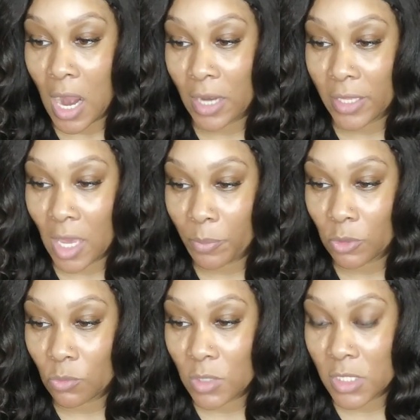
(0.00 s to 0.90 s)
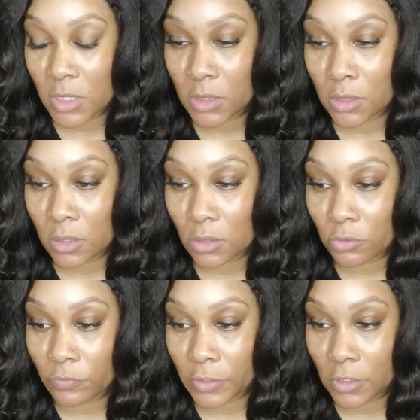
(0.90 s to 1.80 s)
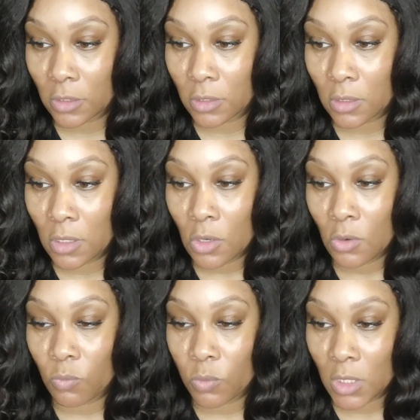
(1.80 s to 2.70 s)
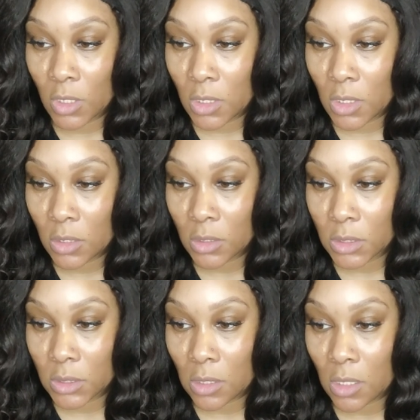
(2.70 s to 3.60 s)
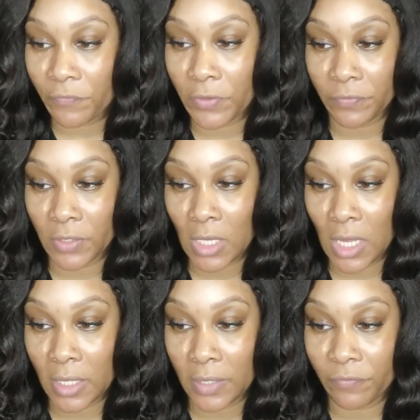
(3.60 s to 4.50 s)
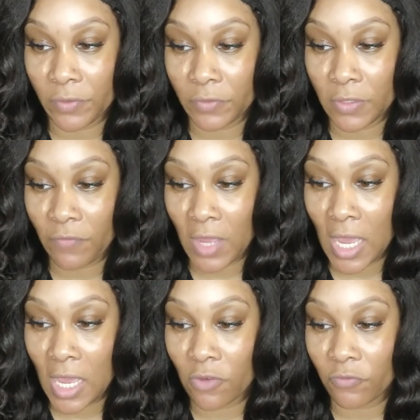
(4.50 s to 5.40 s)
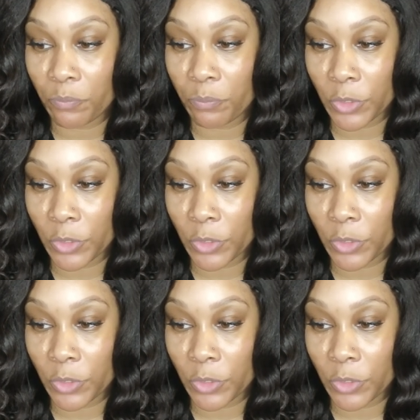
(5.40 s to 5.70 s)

Our Capital One Silver was 59.55,